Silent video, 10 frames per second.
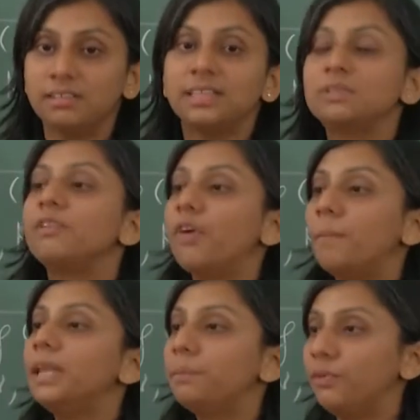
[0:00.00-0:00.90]
This will
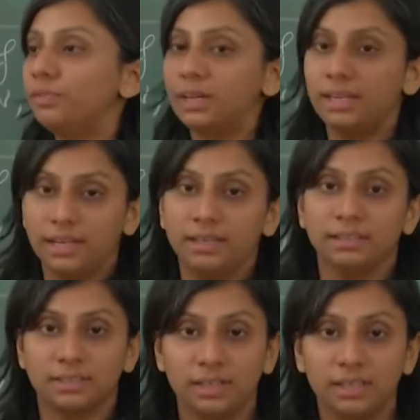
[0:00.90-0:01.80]
formally prove the
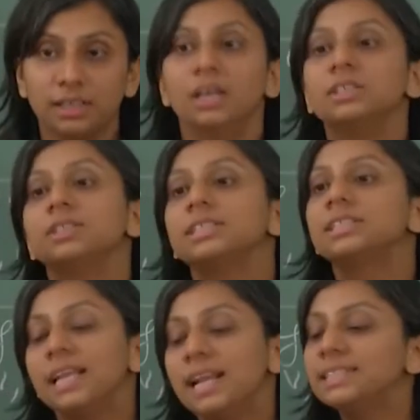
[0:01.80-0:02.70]
correctness, right? So let's
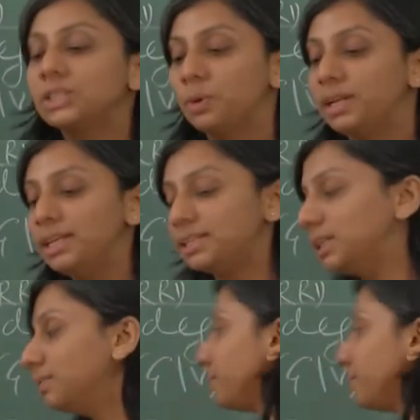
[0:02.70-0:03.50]
just quickly see.